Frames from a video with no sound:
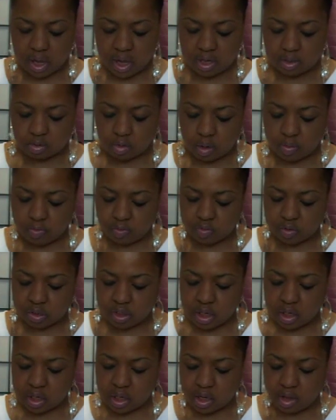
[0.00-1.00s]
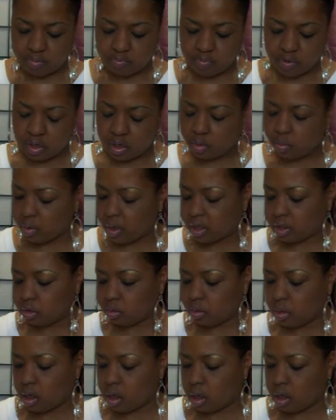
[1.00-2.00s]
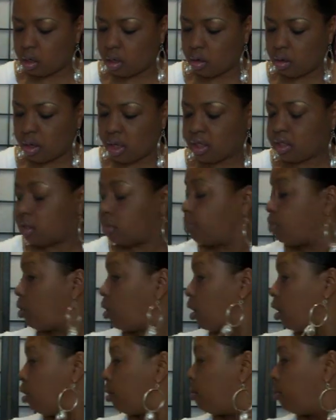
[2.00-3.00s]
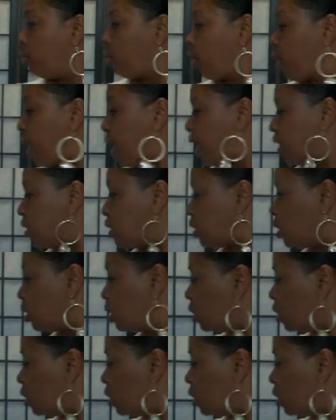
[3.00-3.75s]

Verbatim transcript: I Dream of Jeannie. I'm feeling retro and spoiled brat.